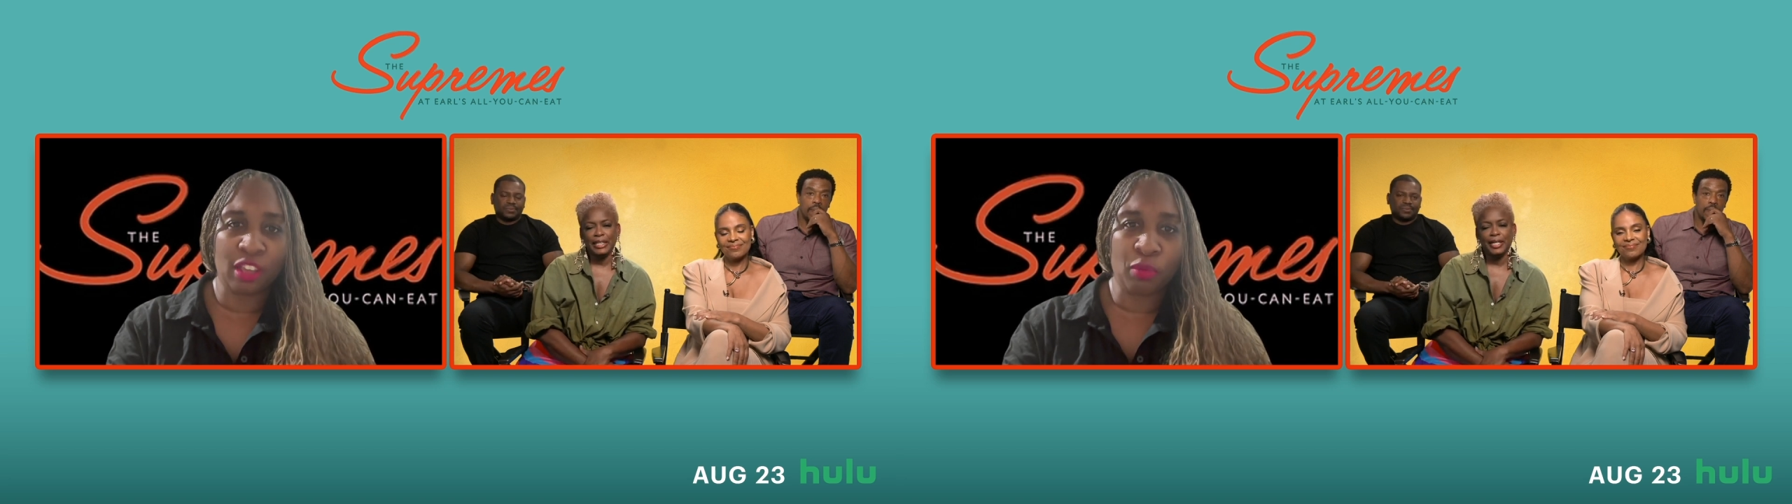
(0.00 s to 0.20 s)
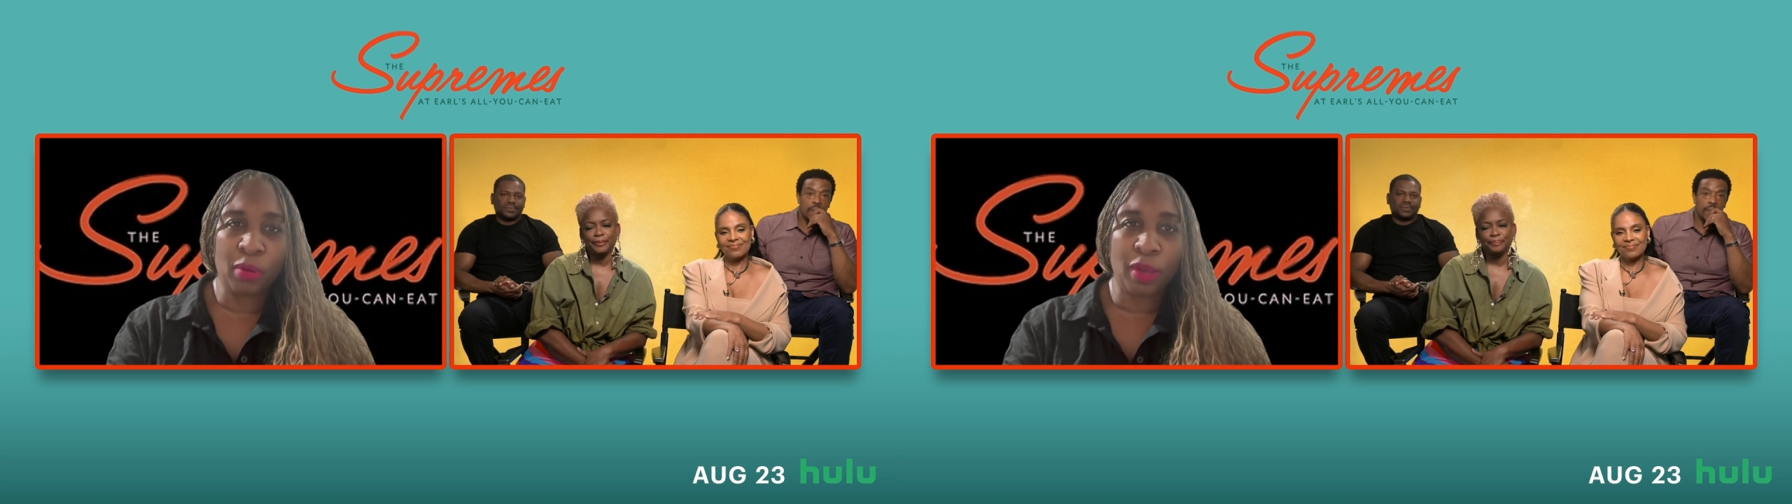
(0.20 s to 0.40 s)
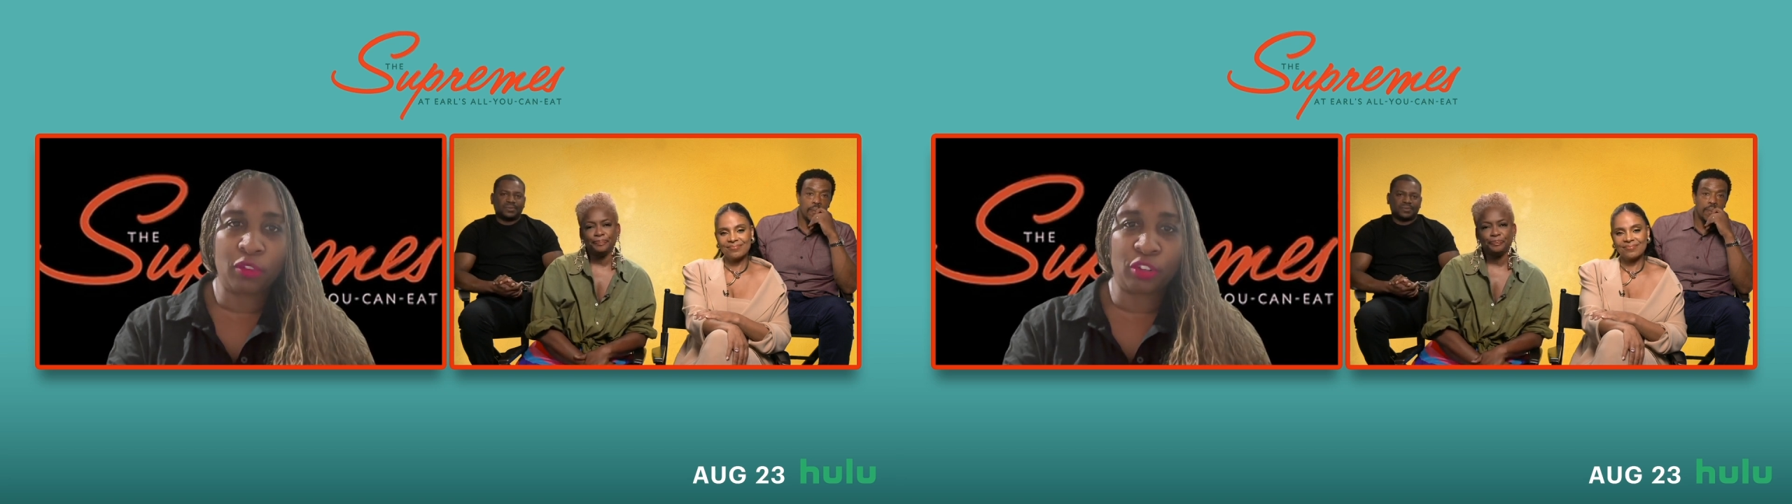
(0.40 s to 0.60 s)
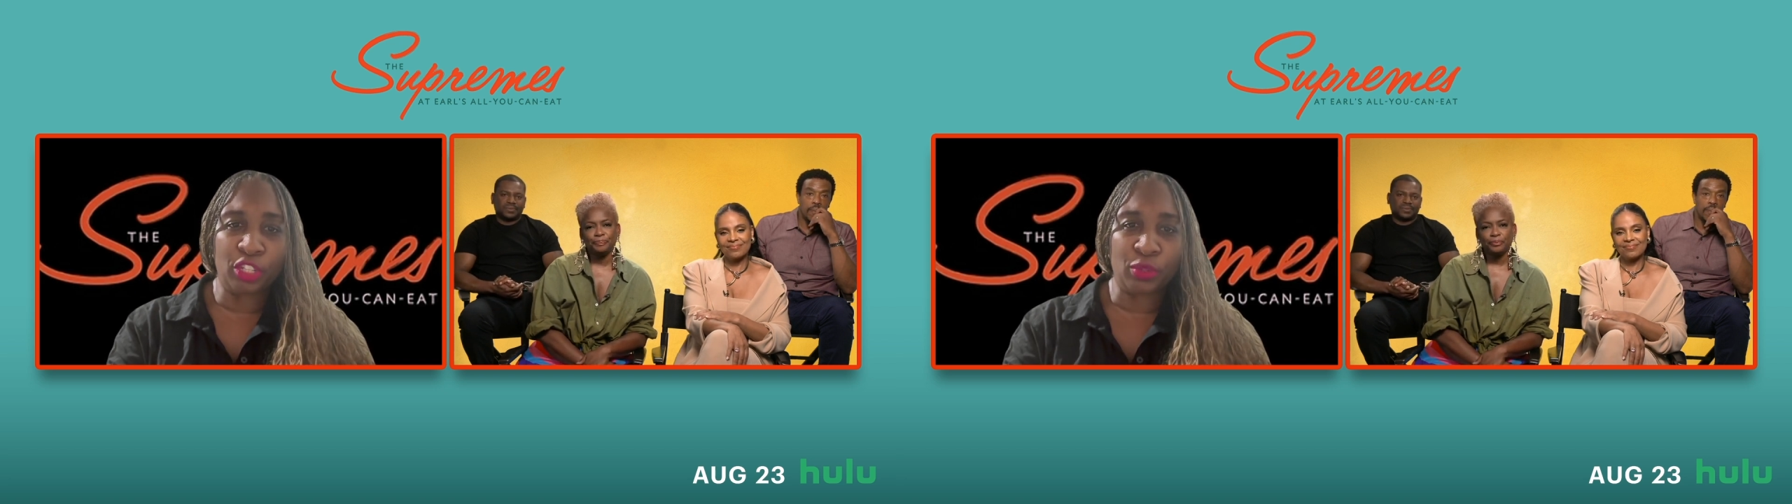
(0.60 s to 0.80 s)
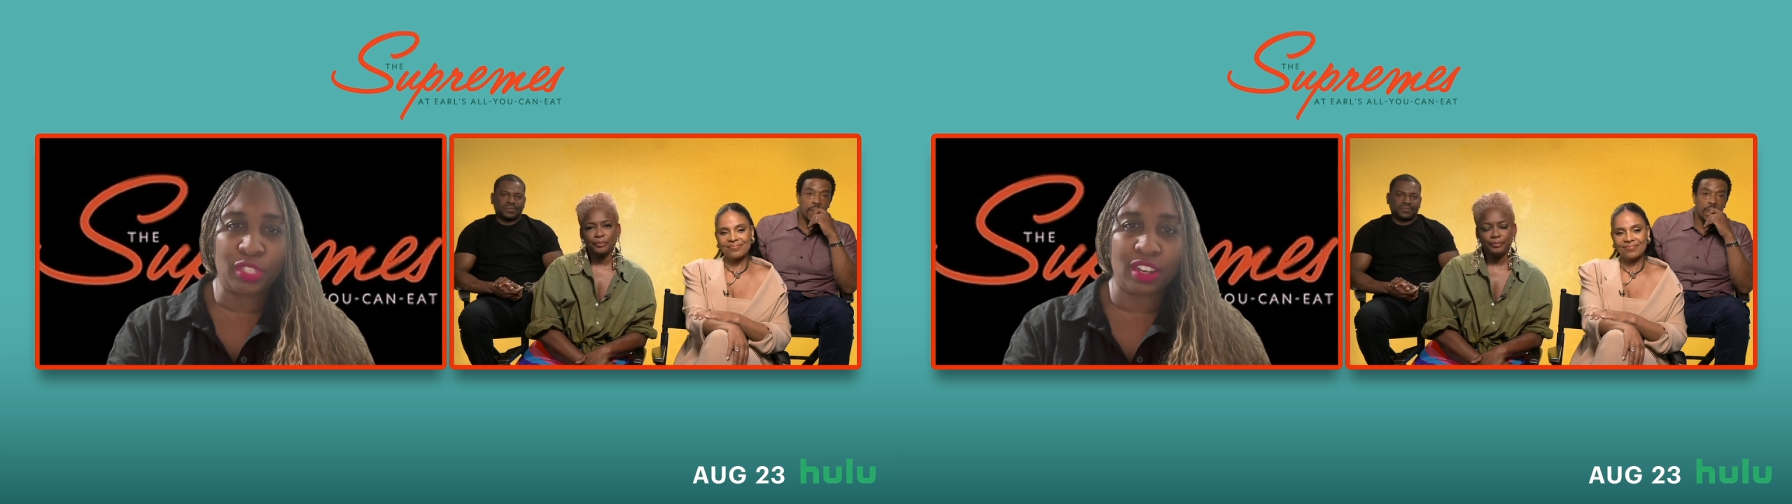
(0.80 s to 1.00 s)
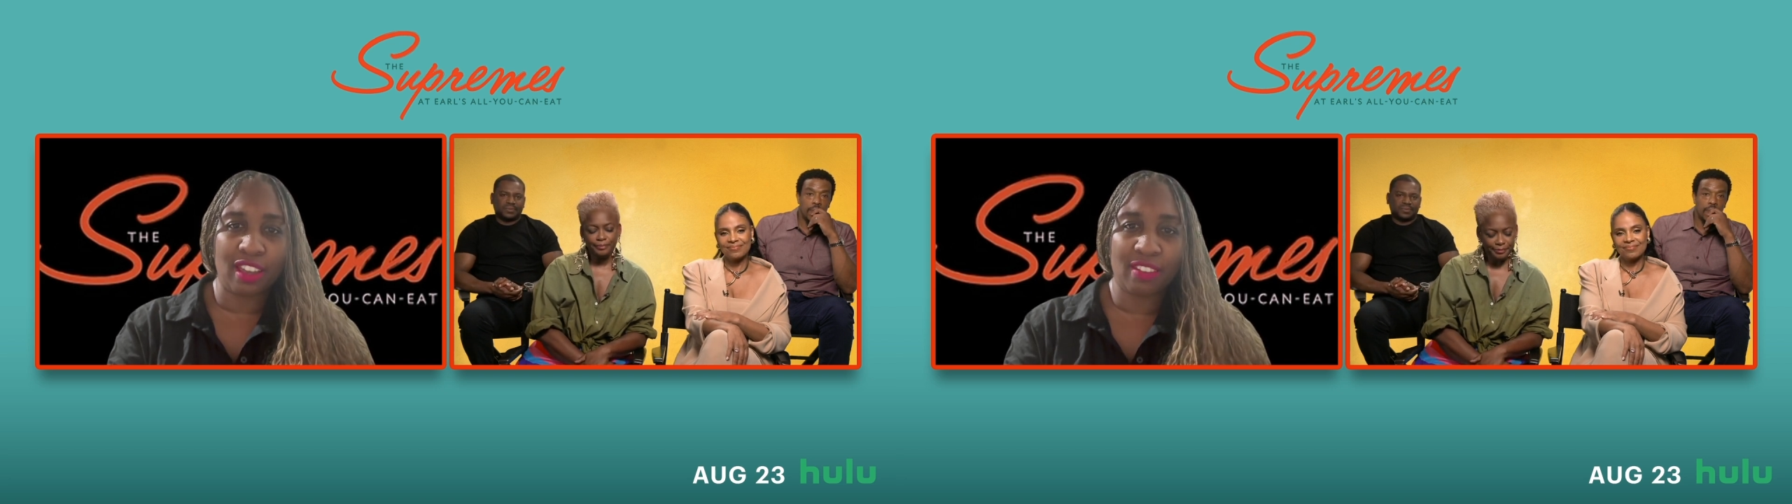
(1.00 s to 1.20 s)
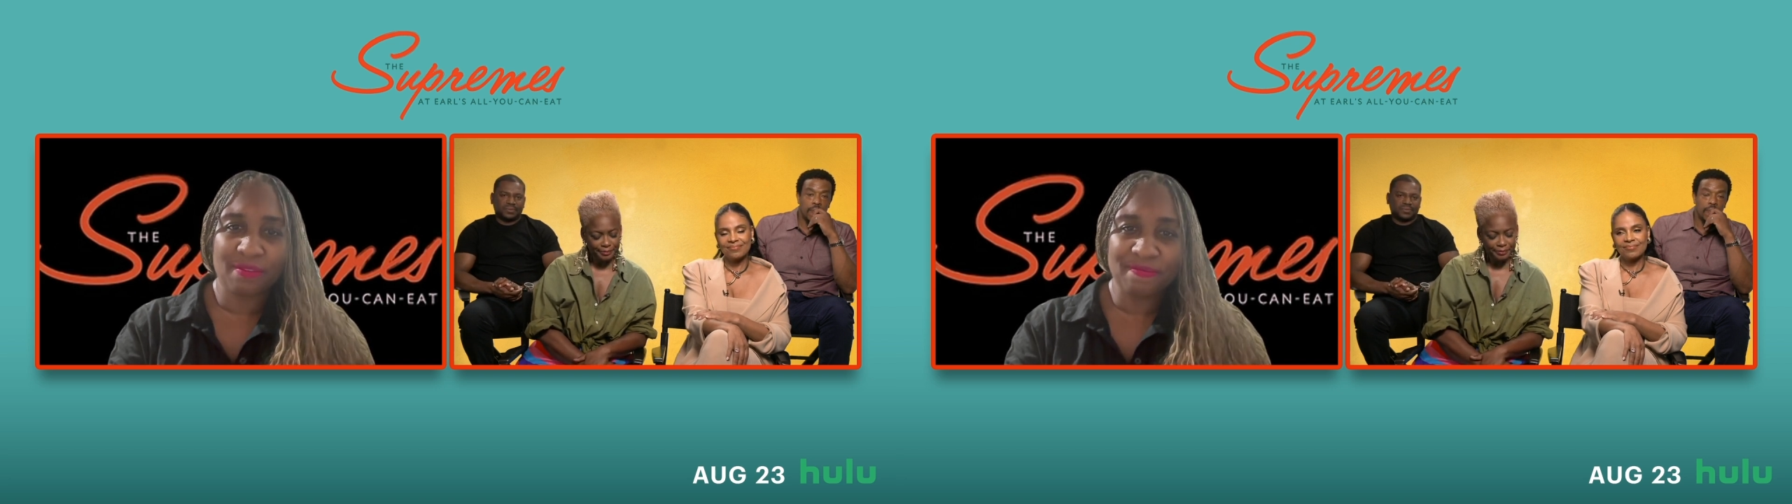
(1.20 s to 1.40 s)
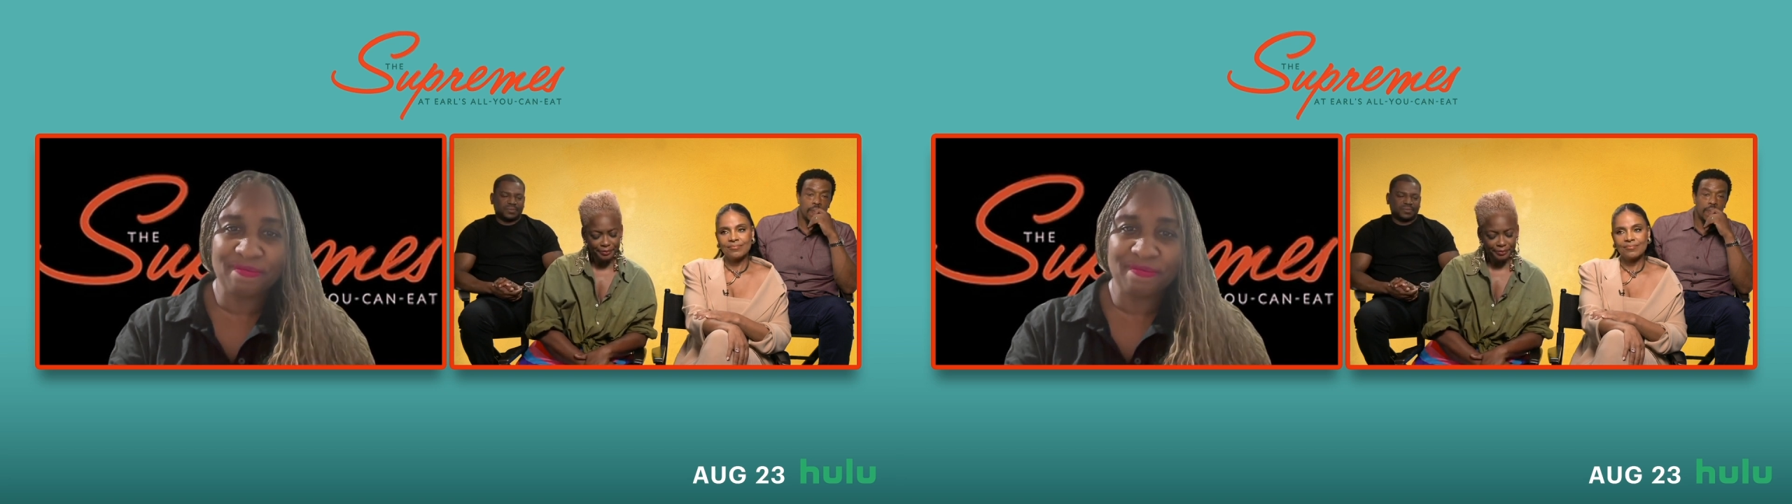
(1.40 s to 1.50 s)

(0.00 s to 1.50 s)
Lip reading: Yeah. And what about for you, Sana?